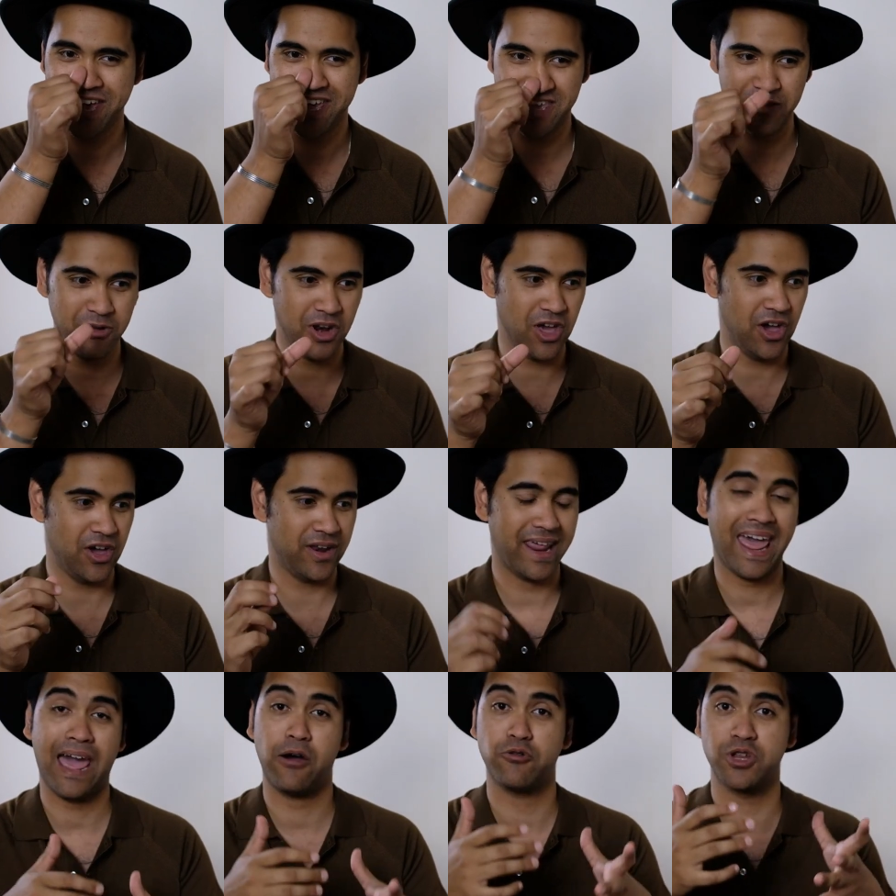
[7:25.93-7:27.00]
You learn
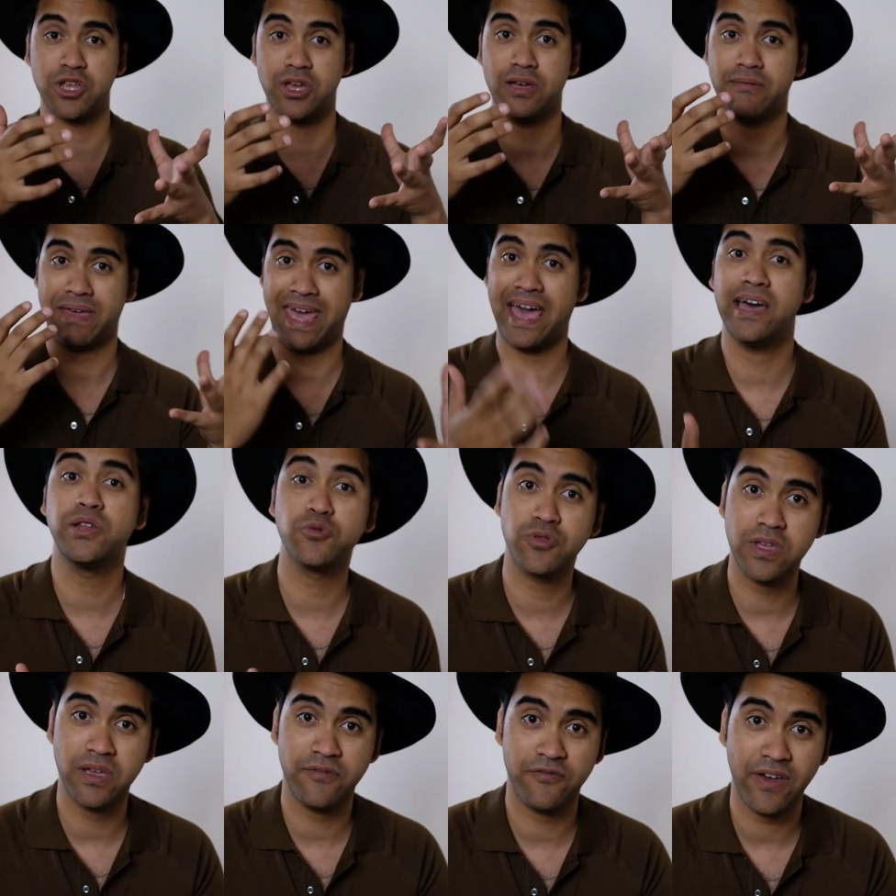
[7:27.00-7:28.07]
how to handle
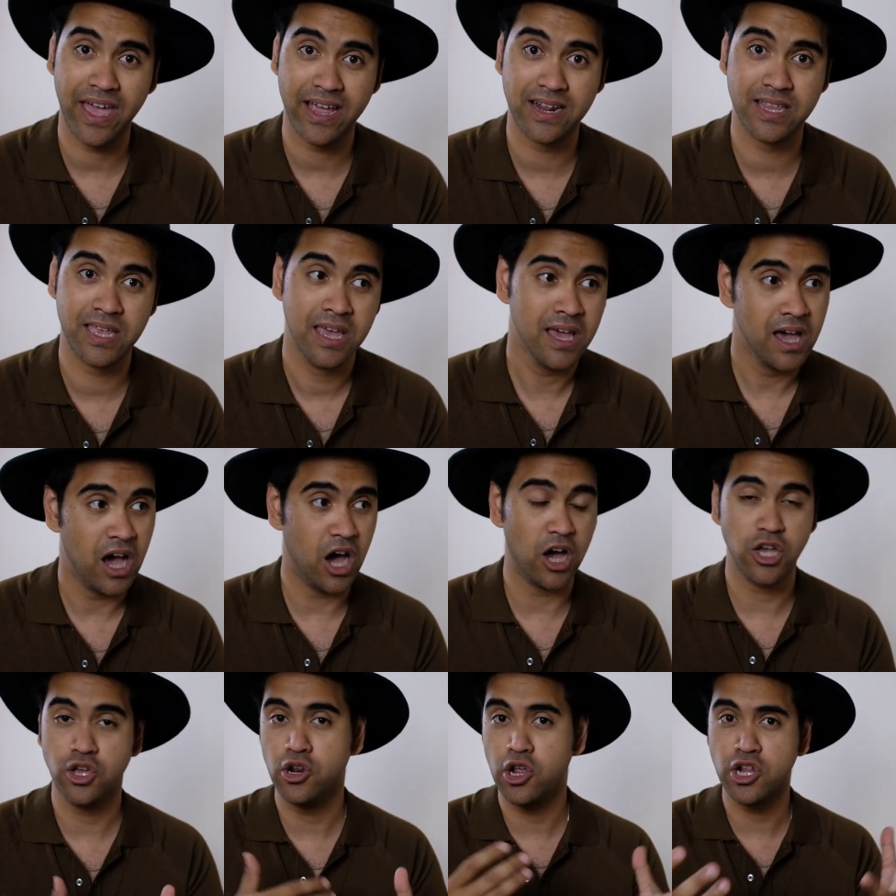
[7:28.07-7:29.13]
the effect,
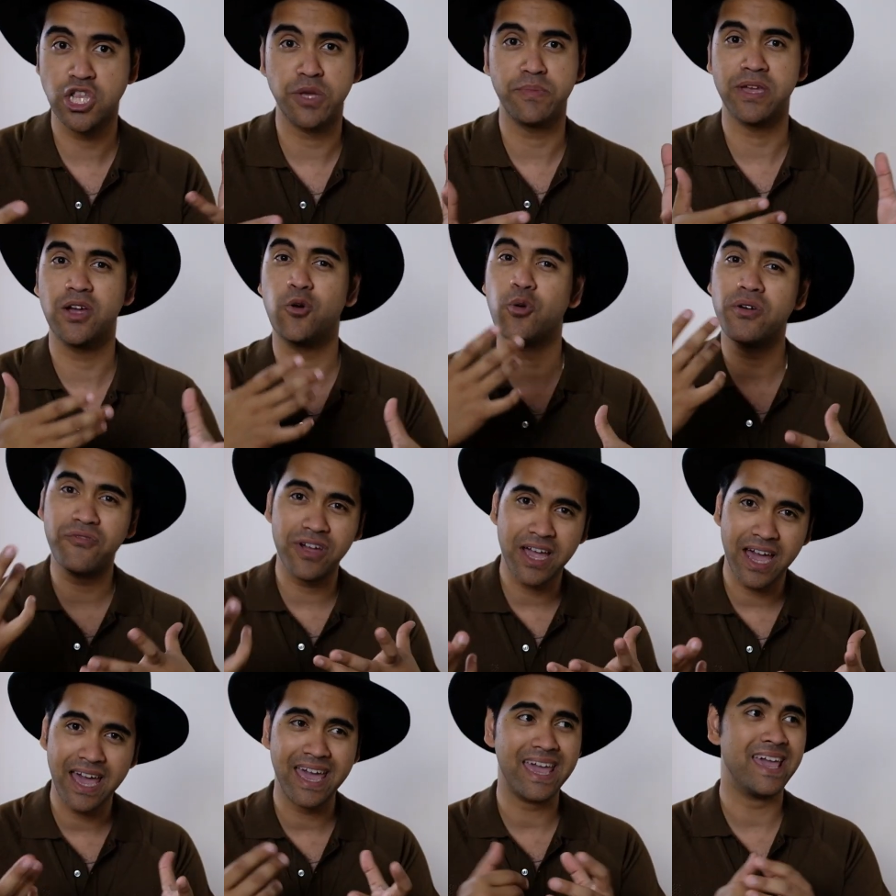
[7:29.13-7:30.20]
you learn some
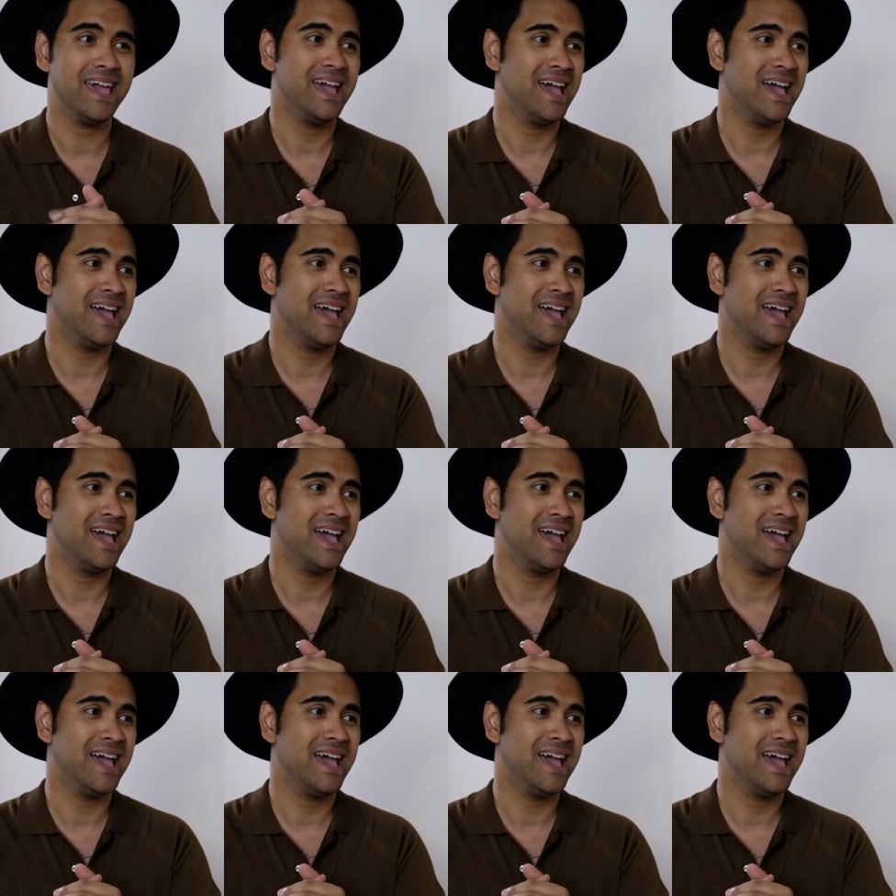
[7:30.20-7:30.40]
equivoque,